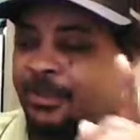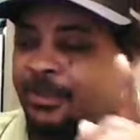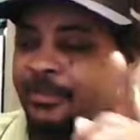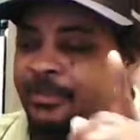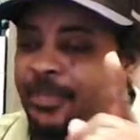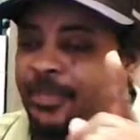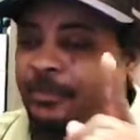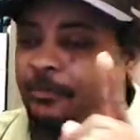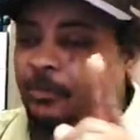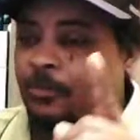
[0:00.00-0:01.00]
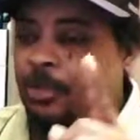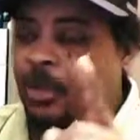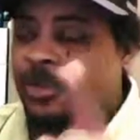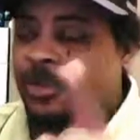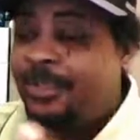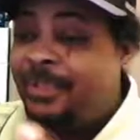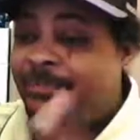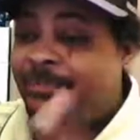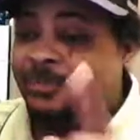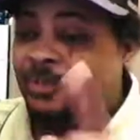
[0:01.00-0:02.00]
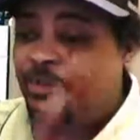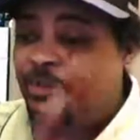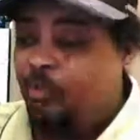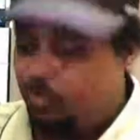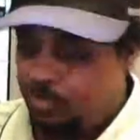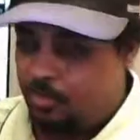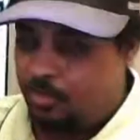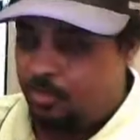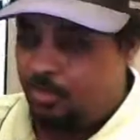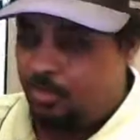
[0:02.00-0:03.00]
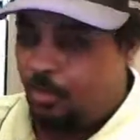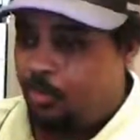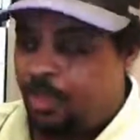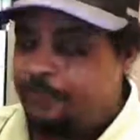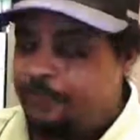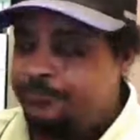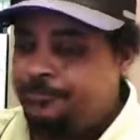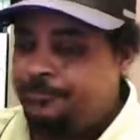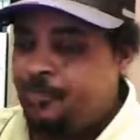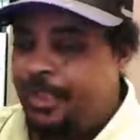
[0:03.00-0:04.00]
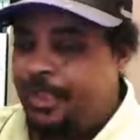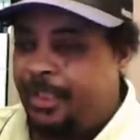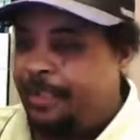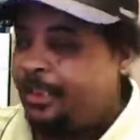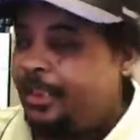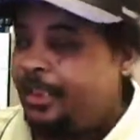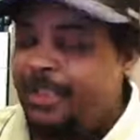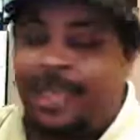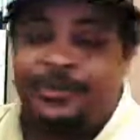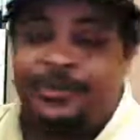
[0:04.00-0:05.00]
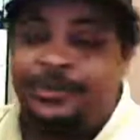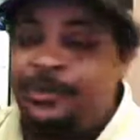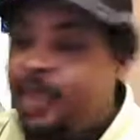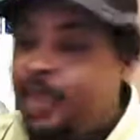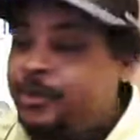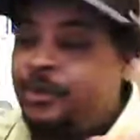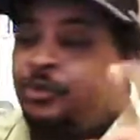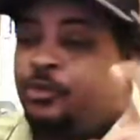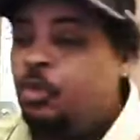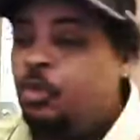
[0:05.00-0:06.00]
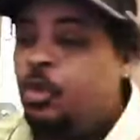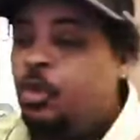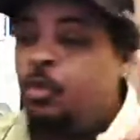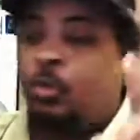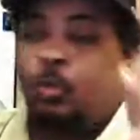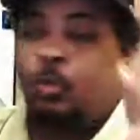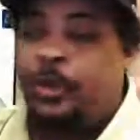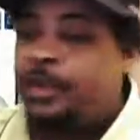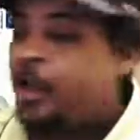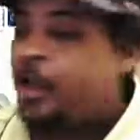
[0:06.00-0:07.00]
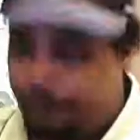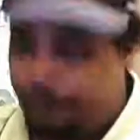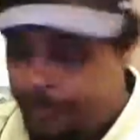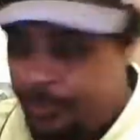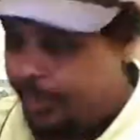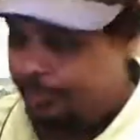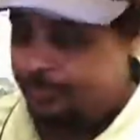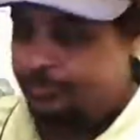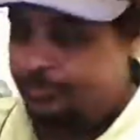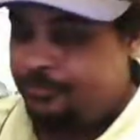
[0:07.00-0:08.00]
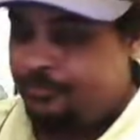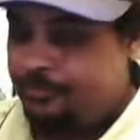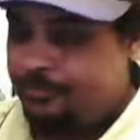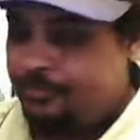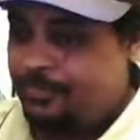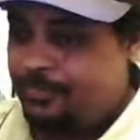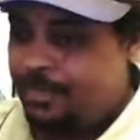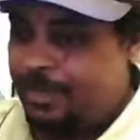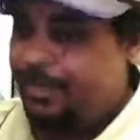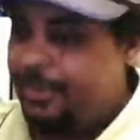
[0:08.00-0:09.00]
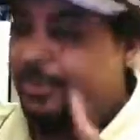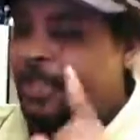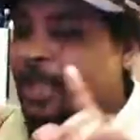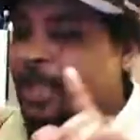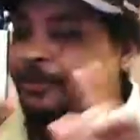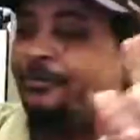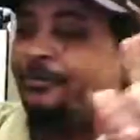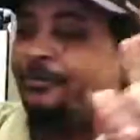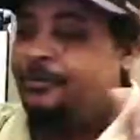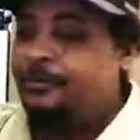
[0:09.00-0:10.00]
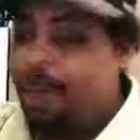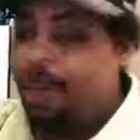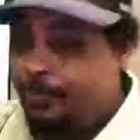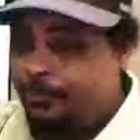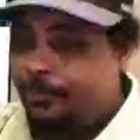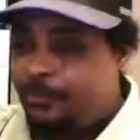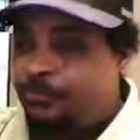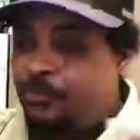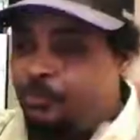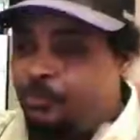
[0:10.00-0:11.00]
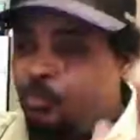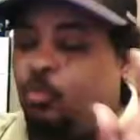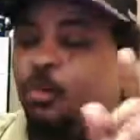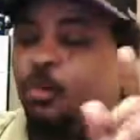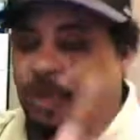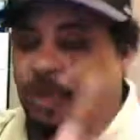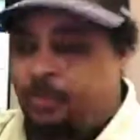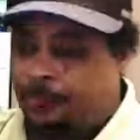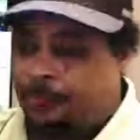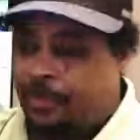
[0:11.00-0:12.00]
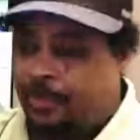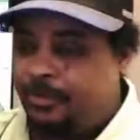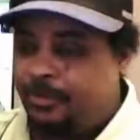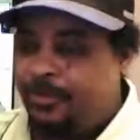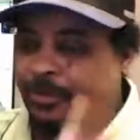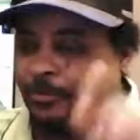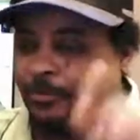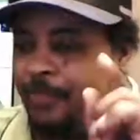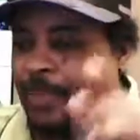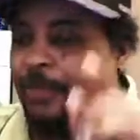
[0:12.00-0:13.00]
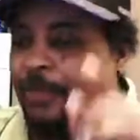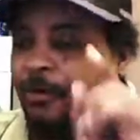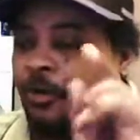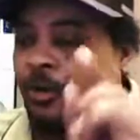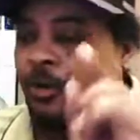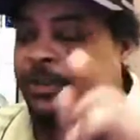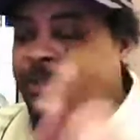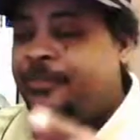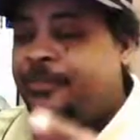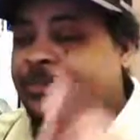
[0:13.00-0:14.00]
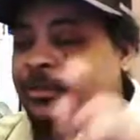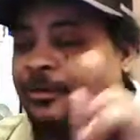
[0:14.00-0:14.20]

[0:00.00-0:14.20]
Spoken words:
is against you, okay? And it ain't got nothing to do with a color thing. It ain't got nothing to do with a color thing. They are against